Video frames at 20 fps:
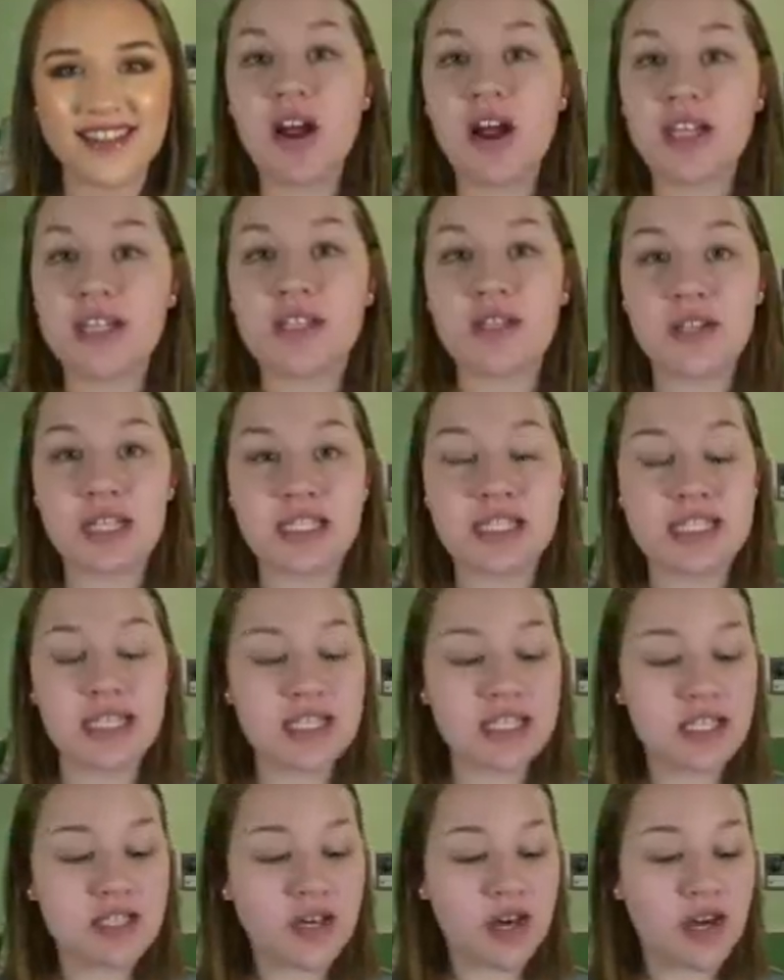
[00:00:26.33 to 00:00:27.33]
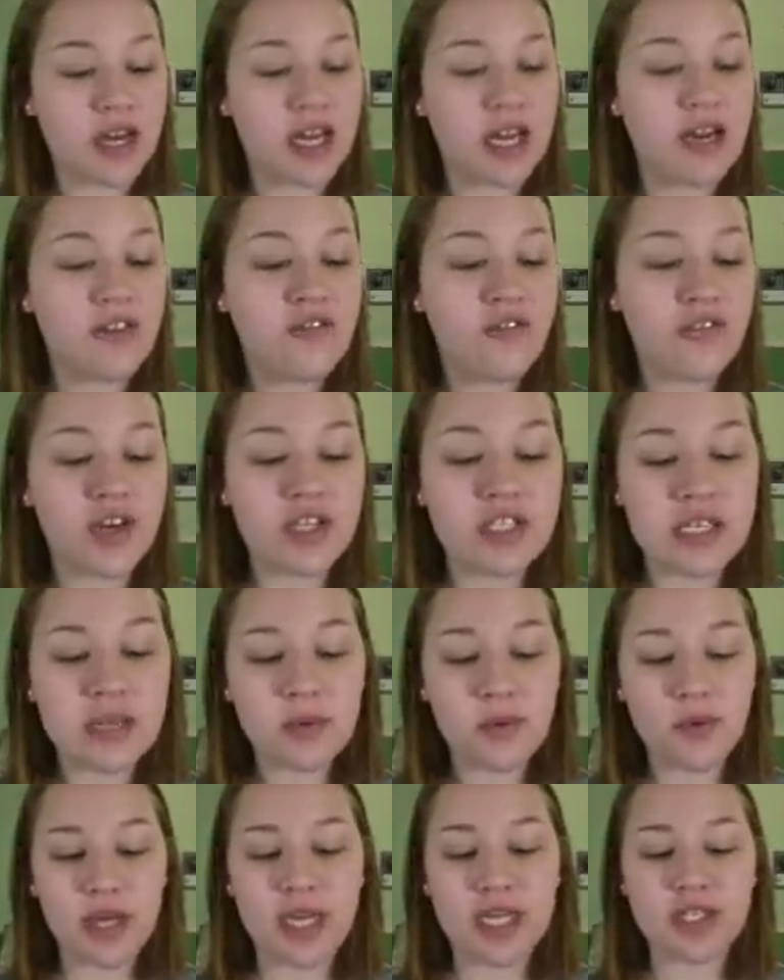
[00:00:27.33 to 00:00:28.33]
Alright, so let's get started. First,
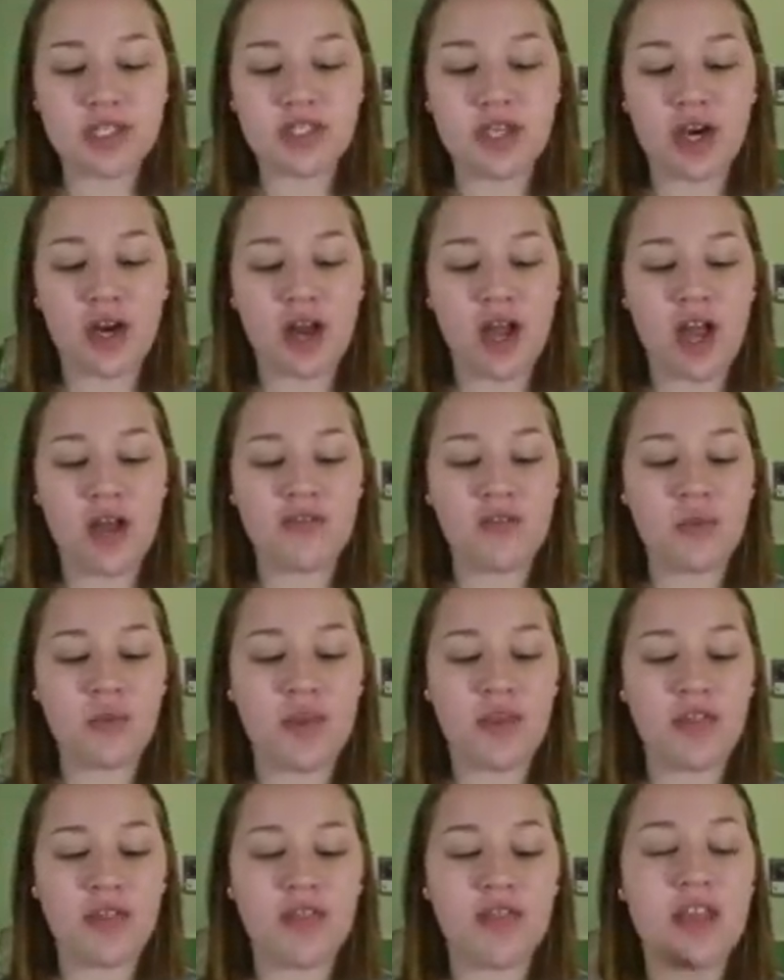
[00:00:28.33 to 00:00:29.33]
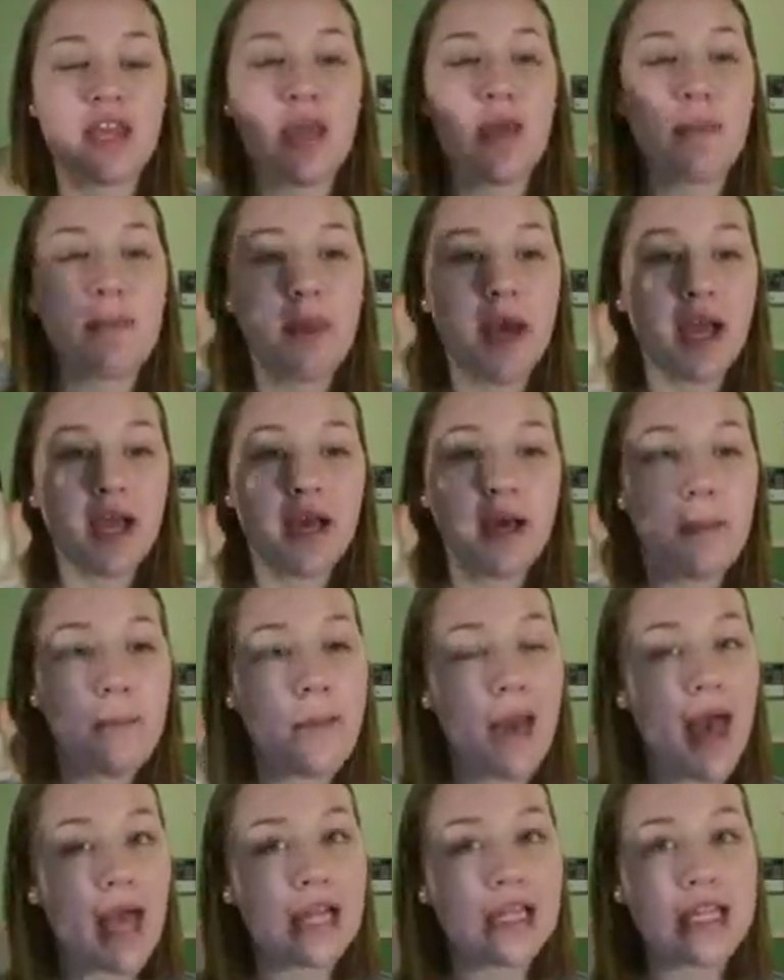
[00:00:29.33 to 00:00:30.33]
I'm going to start off with the Becca
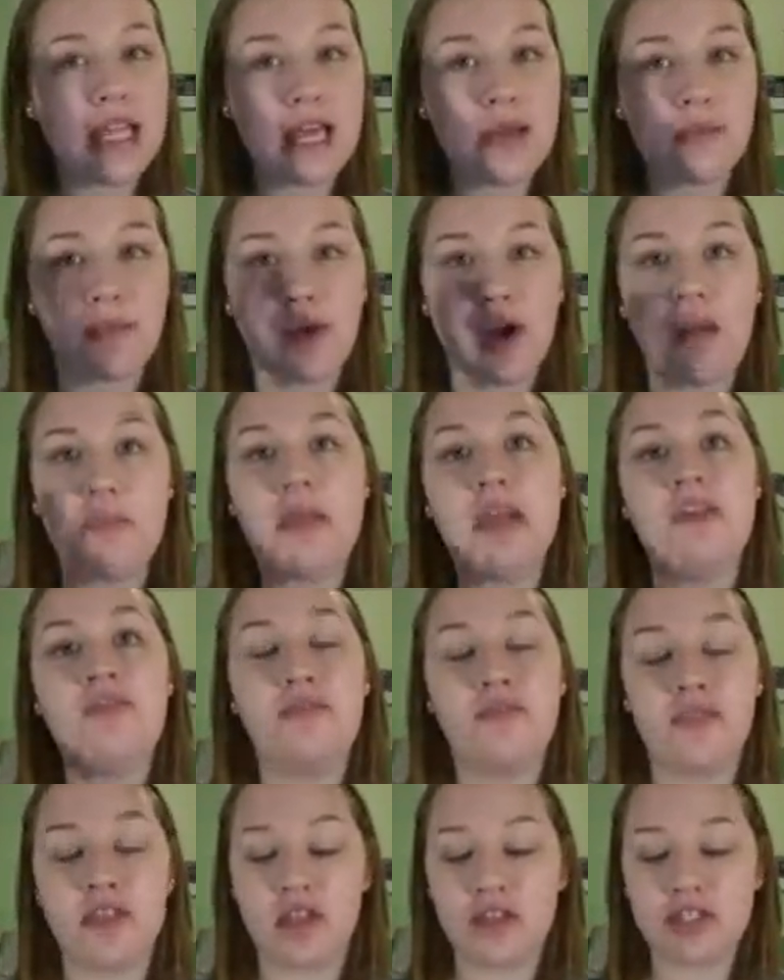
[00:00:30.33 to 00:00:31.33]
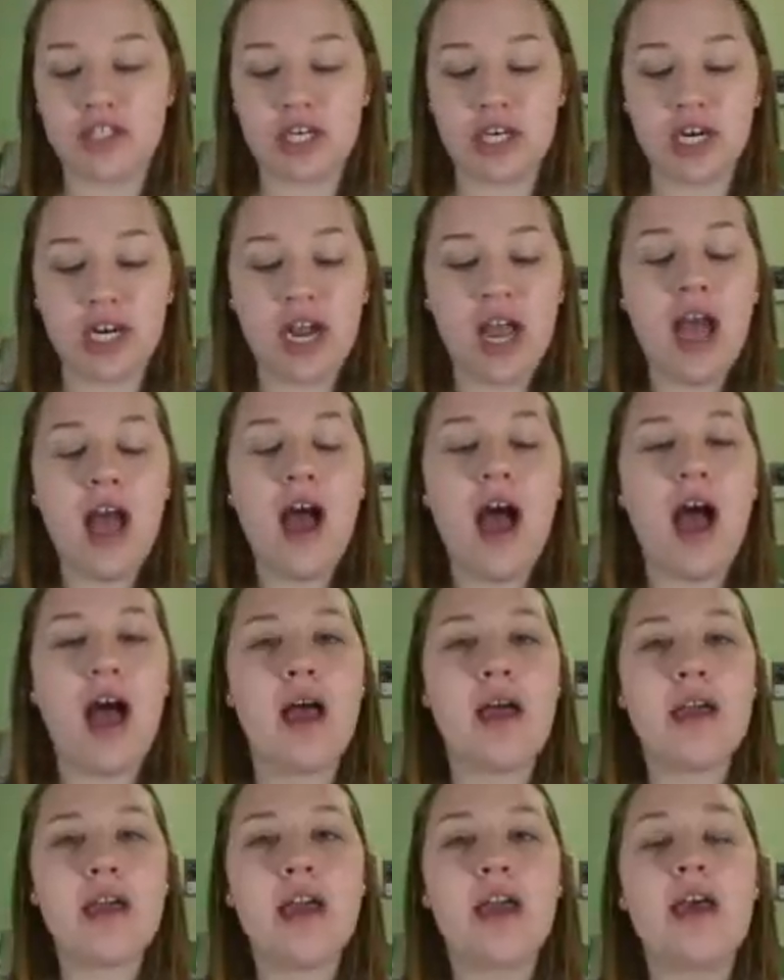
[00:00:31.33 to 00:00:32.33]
Backlight Priming Filter.
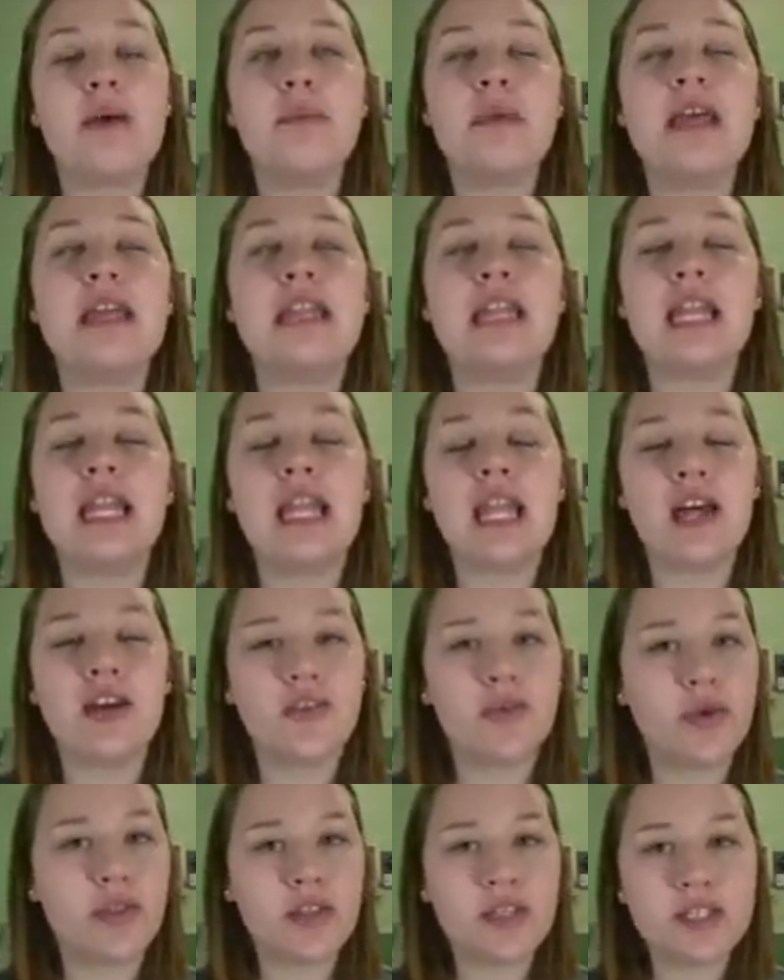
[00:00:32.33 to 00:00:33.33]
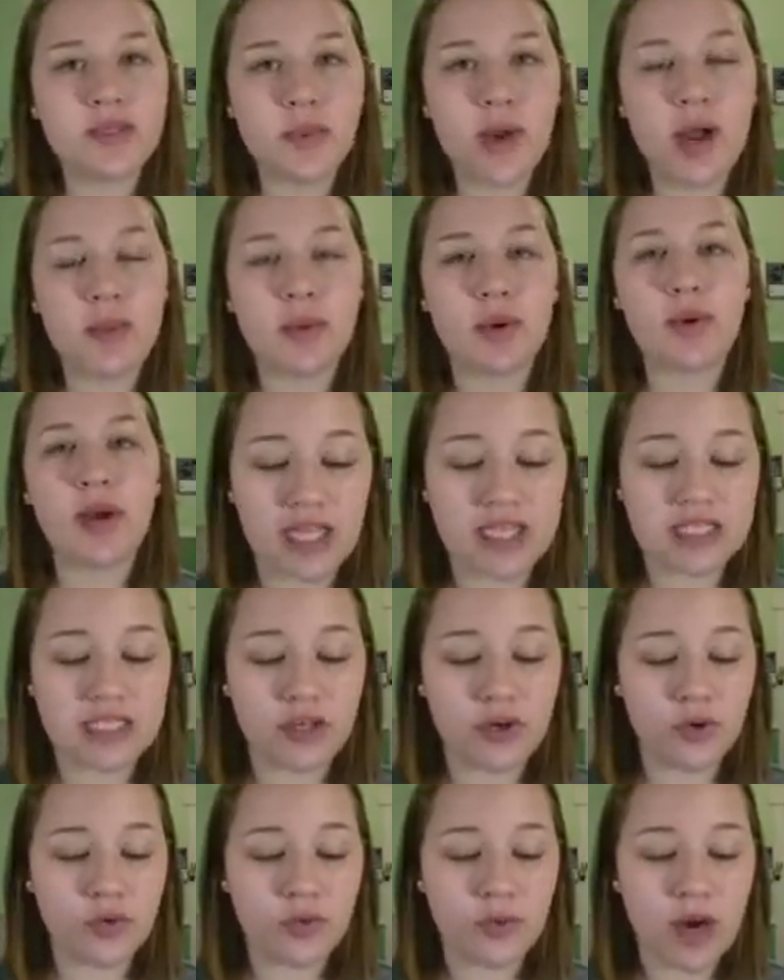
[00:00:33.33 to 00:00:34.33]
I am in love with this primer. It's
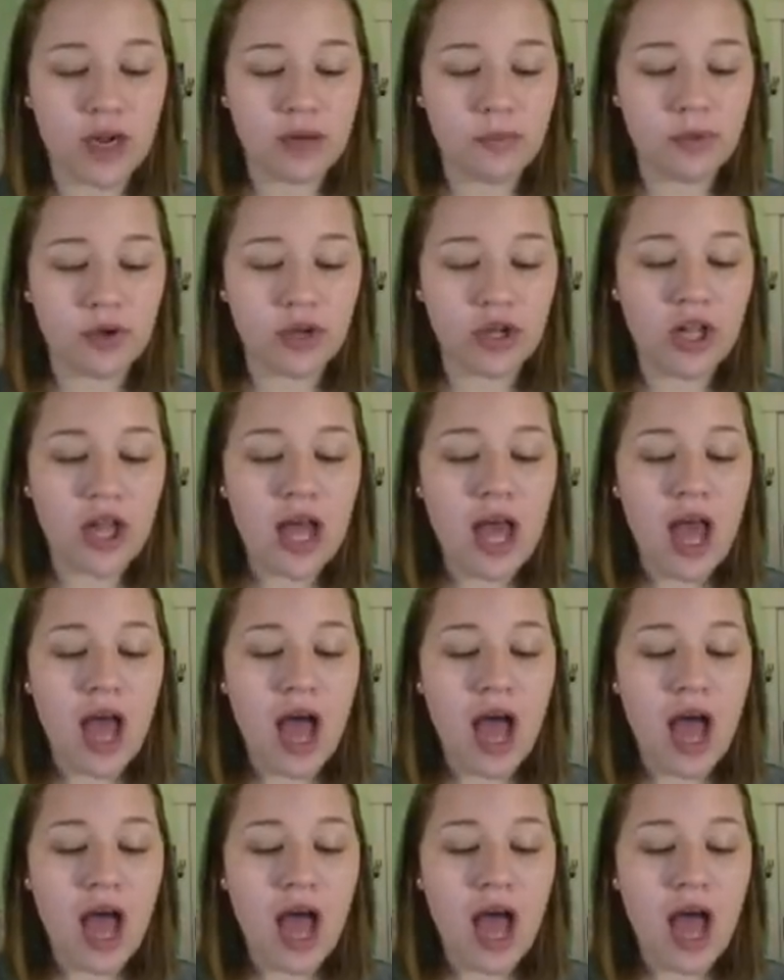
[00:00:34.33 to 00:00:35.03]
incredible.